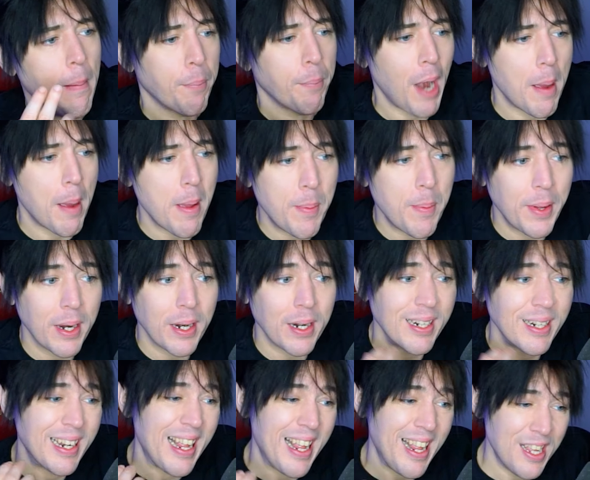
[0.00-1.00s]
Primeape
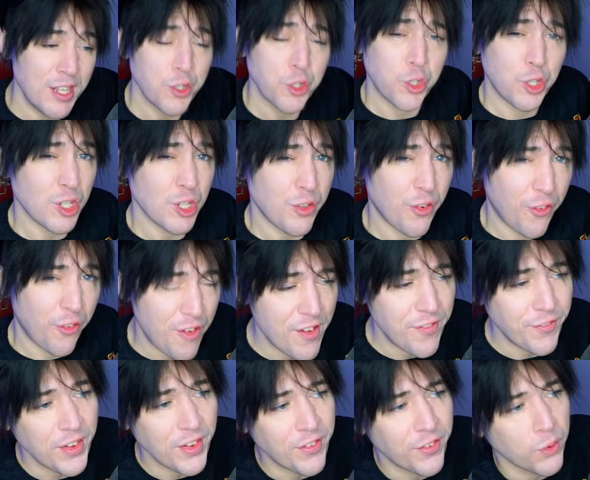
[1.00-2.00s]
here is just
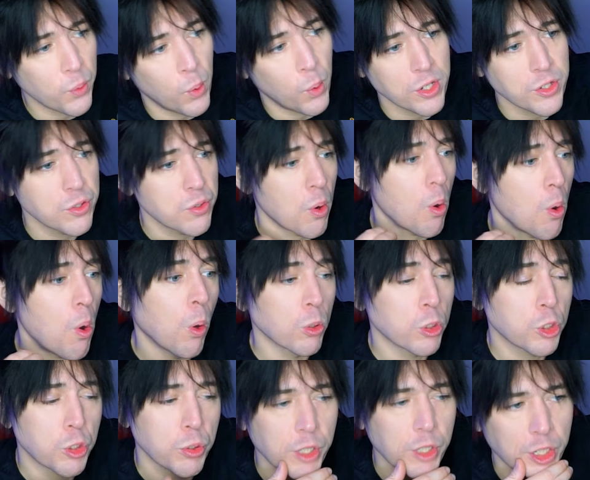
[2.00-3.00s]
50 for 1, so
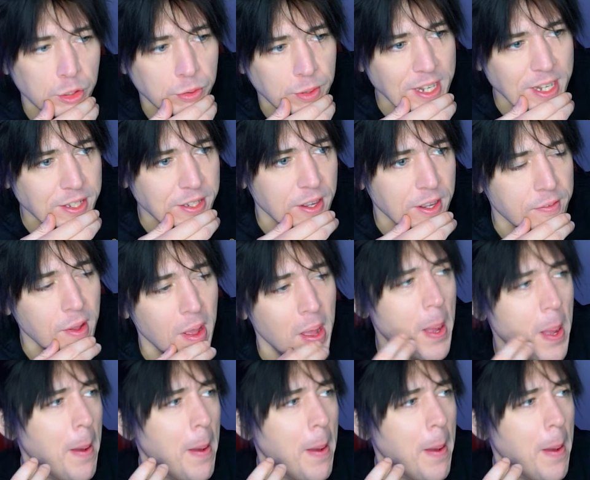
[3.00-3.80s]
ultra aggressive,